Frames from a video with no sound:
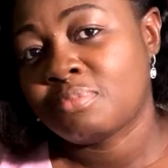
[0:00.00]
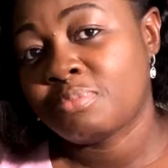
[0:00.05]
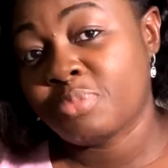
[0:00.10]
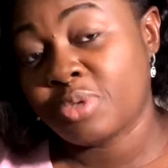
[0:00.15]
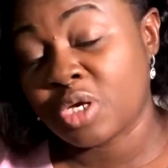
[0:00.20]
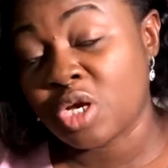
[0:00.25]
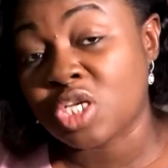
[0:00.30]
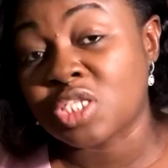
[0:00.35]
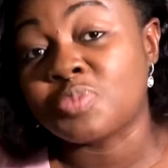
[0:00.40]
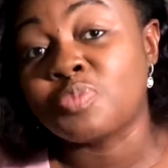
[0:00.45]

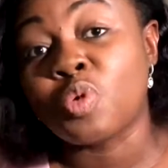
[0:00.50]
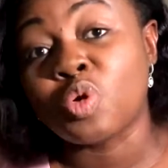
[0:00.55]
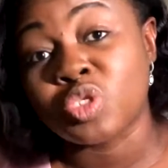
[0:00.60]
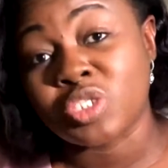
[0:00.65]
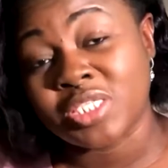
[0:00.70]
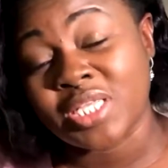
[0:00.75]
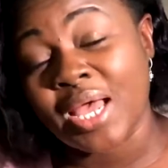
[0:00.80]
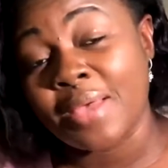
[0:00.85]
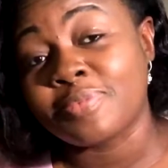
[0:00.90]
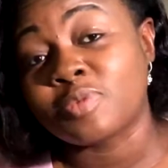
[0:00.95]
Because
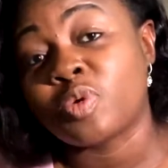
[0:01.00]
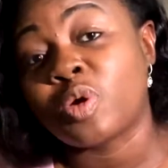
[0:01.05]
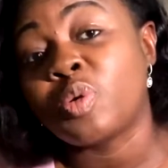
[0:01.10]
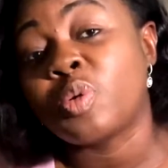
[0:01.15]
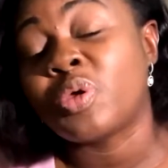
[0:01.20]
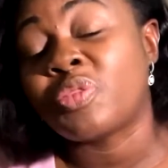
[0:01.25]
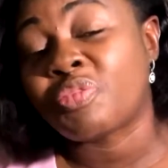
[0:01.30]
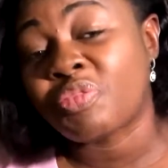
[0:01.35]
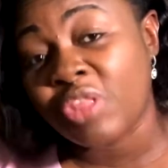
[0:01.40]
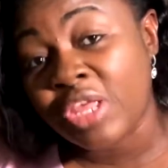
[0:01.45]
most times when
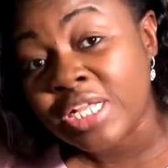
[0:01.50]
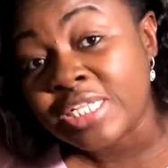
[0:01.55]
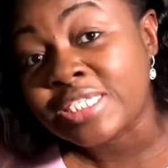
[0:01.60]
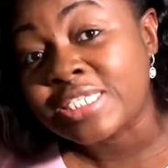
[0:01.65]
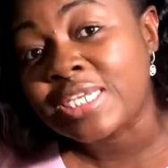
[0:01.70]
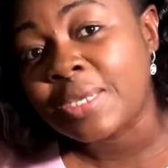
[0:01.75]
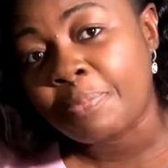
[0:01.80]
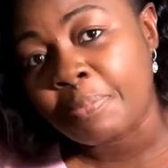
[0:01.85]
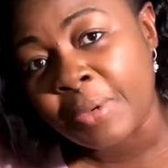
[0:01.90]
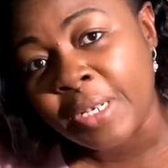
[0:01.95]
we think
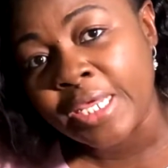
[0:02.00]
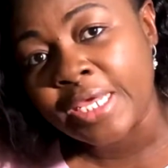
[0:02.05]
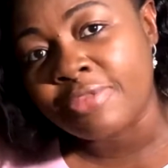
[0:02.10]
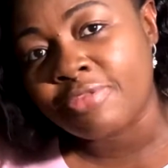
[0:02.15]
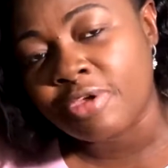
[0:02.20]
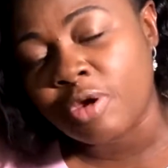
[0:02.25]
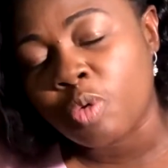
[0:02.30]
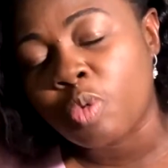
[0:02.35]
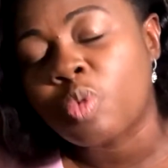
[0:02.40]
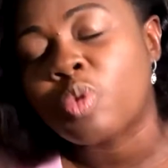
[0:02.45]
deeply,
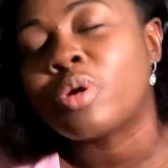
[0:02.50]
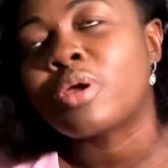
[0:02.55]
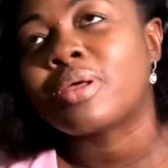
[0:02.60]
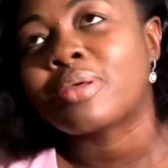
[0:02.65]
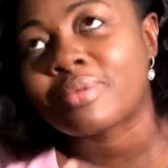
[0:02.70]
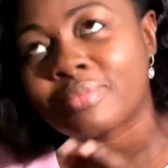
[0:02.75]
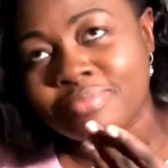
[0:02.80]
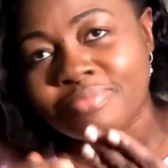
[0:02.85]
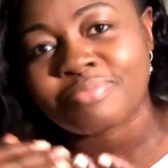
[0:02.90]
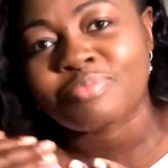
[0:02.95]
then
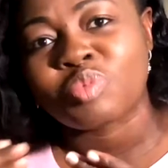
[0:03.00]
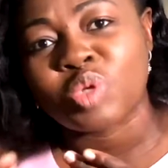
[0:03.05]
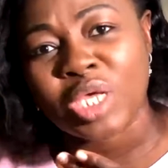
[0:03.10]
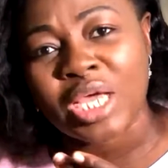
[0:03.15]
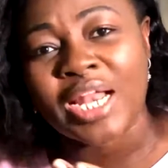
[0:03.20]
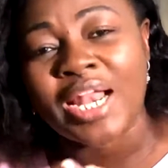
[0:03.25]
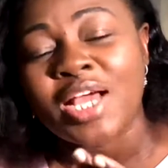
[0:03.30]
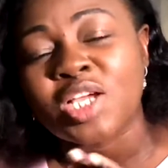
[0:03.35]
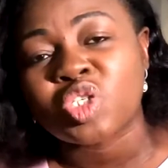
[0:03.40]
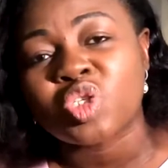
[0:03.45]
we
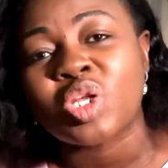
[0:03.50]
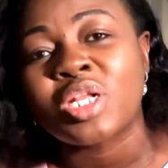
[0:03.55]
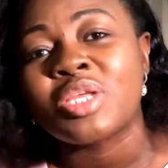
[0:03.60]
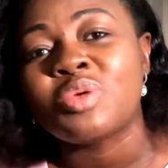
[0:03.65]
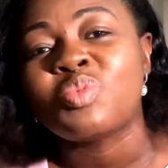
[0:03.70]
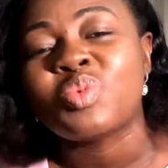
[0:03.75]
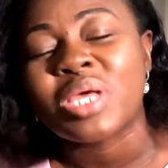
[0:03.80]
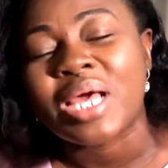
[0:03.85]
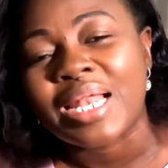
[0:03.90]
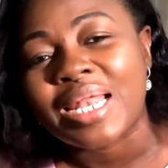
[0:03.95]
can actually
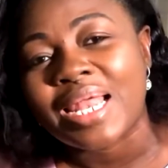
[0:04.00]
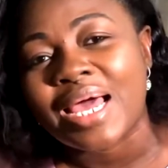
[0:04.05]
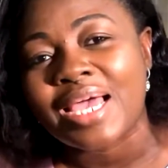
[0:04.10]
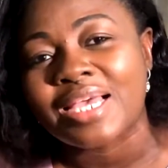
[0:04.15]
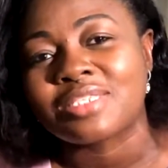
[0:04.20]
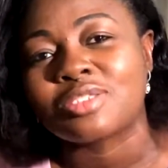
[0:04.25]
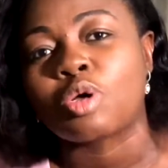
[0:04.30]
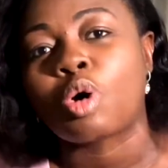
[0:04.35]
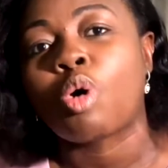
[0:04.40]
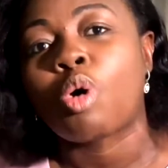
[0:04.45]

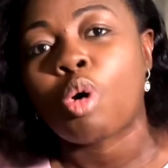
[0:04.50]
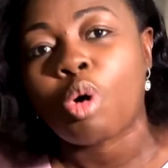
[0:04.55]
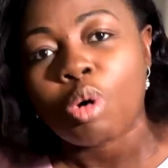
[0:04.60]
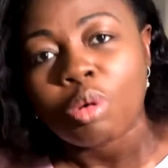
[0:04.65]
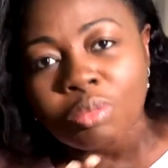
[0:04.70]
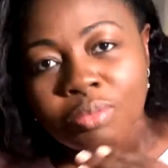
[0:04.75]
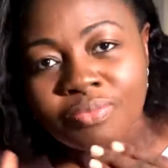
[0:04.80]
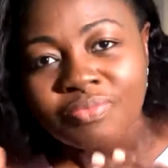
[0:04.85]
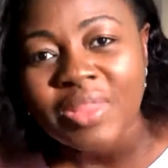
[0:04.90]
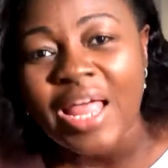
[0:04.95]
realize or
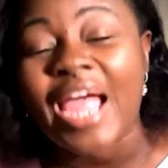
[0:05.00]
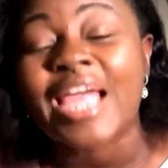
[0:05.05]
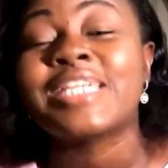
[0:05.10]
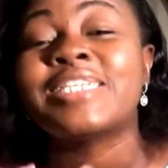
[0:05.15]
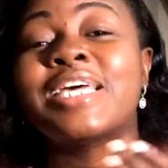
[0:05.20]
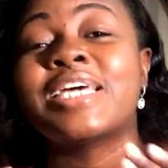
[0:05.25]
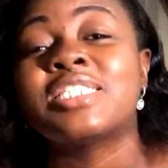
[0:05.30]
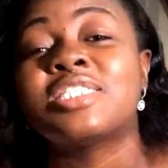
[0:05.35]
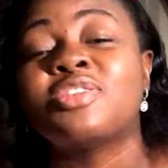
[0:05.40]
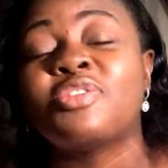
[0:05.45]

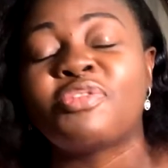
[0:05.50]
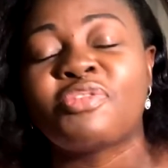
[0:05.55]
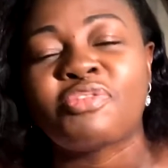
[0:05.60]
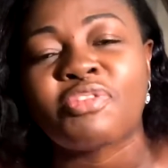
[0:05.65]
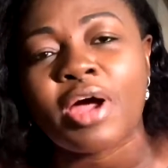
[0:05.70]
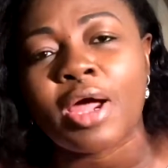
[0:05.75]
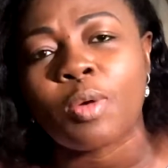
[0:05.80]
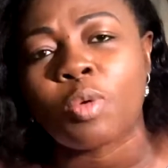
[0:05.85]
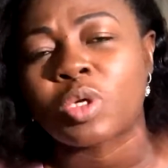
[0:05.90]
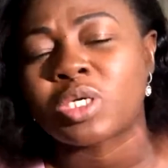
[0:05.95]

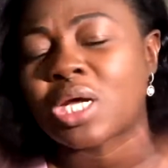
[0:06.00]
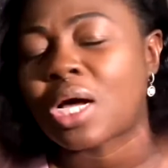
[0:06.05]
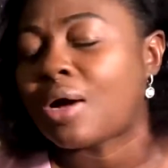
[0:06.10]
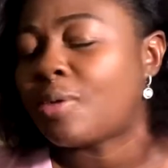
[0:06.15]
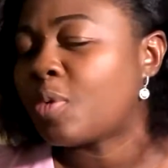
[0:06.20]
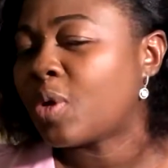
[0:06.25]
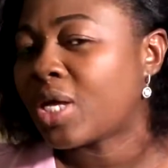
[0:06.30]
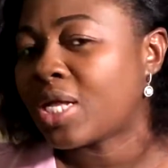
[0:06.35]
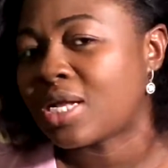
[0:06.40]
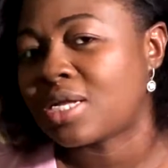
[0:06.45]
identify what
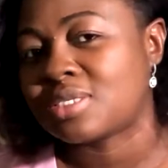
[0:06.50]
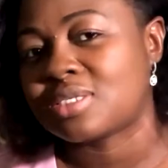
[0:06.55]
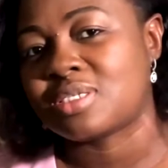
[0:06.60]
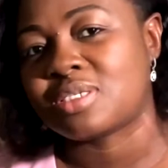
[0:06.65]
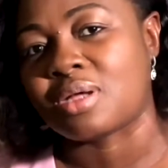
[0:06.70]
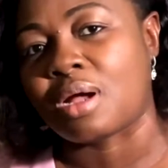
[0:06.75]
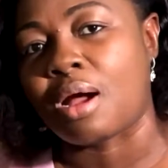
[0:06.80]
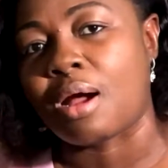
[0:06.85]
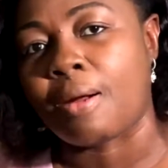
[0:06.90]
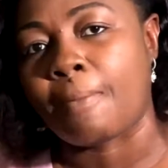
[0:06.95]
our
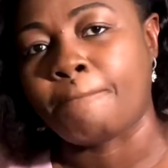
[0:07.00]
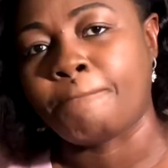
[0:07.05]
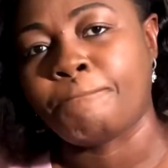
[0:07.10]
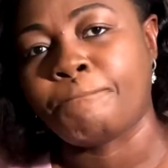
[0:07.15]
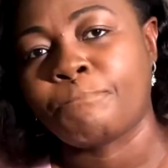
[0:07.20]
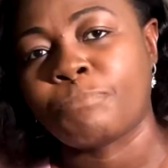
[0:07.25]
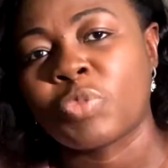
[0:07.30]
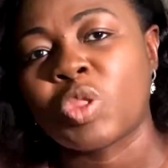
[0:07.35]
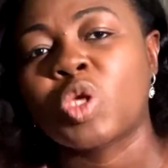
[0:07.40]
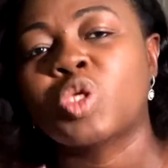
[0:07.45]
weaknesses are.
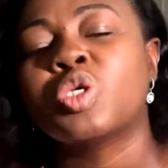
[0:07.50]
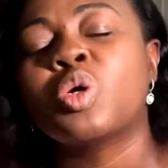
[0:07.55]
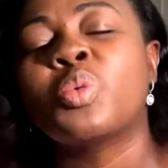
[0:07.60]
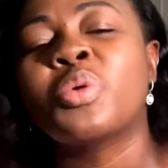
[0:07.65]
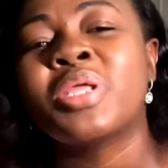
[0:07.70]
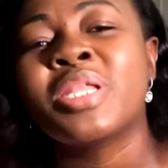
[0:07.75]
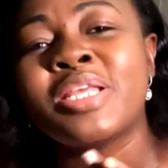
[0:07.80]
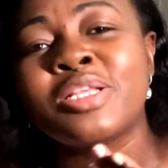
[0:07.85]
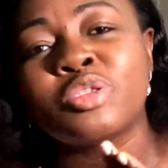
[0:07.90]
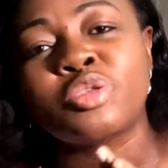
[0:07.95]
So
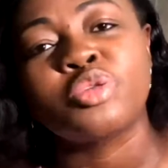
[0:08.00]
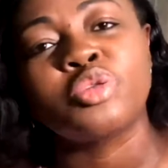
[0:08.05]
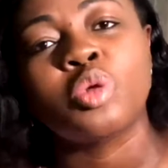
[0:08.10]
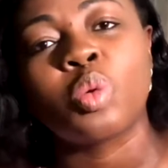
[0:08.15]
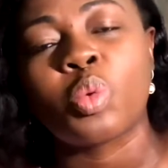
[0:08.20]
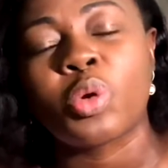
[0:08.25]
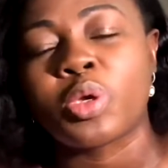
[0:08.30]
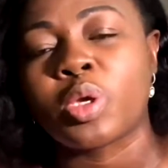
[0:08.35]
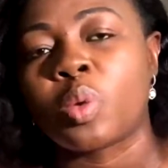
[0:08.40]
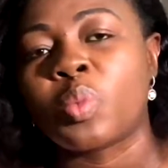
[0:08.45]
we need to know
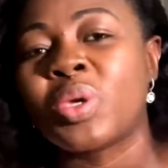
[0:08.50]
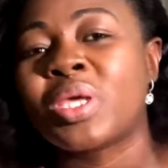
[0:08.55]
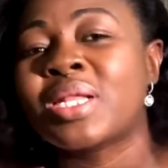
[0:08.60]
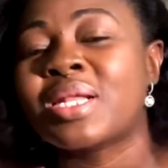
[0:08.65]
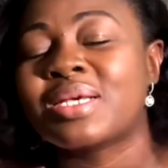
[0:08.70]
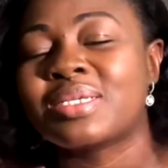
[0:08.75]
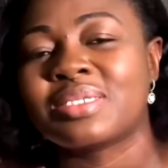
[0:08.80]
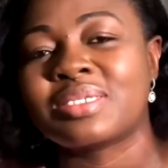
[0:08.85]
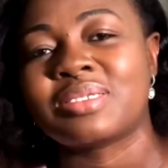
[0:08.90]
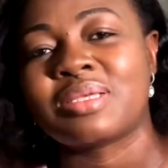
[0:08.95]
what your
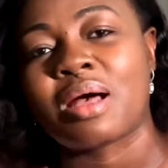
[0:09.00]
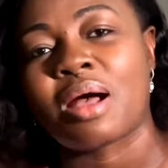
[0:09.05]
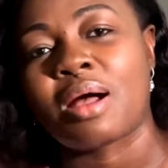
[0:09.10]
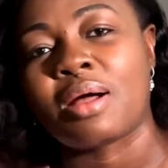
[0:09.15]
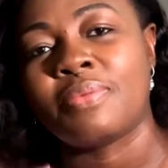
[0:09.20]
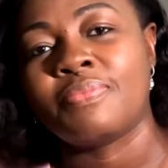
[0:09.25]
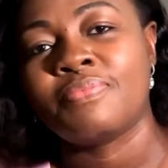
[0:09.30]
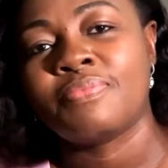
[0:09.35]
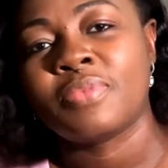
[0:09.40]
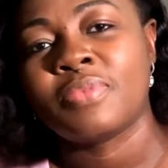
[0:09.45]
weaknesses are.